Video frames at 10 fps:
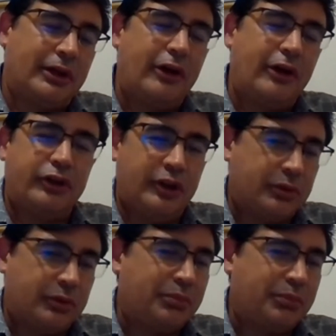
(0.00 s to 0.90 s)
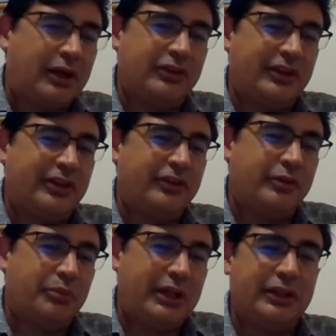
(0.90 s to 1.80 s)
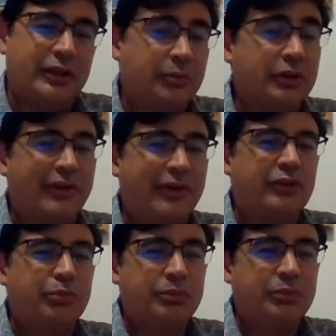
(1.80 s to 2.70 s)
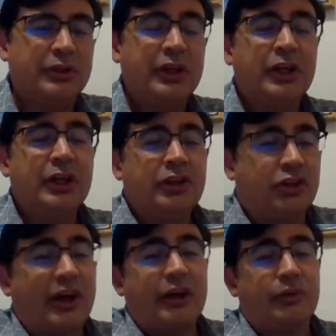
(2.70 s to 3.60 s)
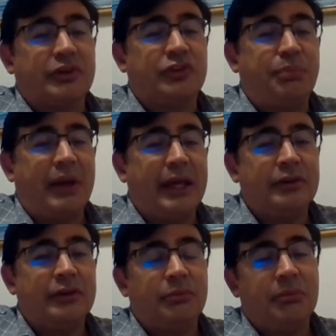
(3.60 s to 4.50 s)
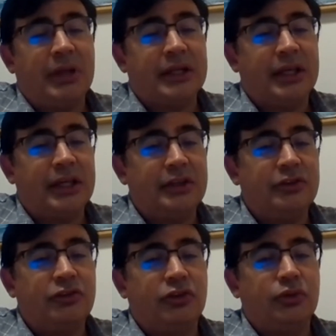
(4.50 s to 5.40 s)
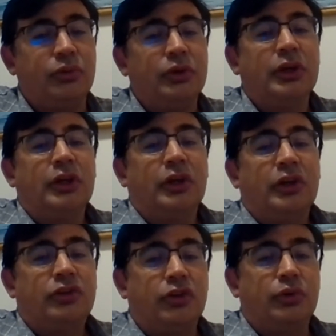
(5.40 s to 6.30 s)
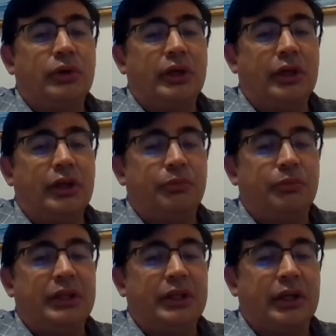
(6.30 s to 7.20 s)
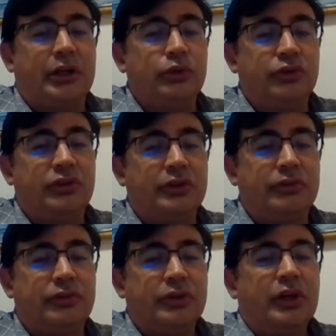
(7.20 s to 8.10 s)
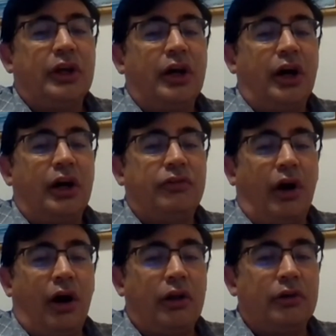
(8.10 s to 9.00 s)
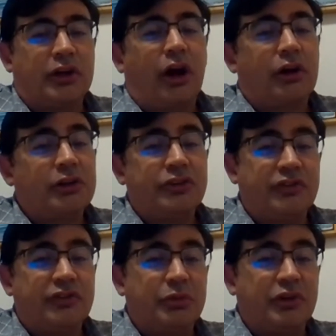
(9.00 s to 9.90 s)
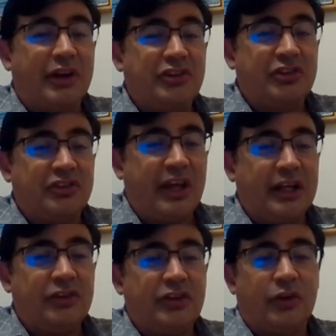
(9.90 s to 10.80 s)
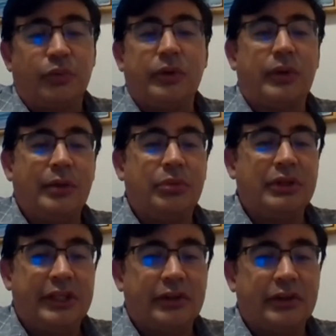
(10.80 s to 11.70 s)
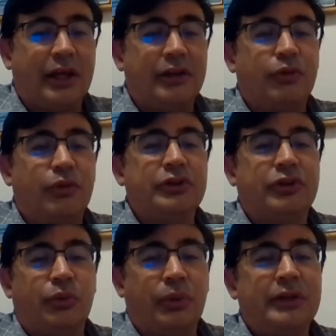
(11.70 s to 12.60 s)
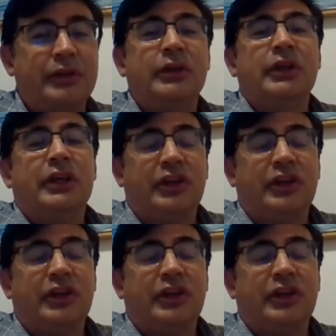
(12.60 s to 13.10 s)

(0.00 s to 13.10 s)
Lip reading: California Immigrant Policy Center and many in the immigrant rights movement, to try to expand Medicaid to be inclusive of all, regardless of immigration status. And we were able here in California to win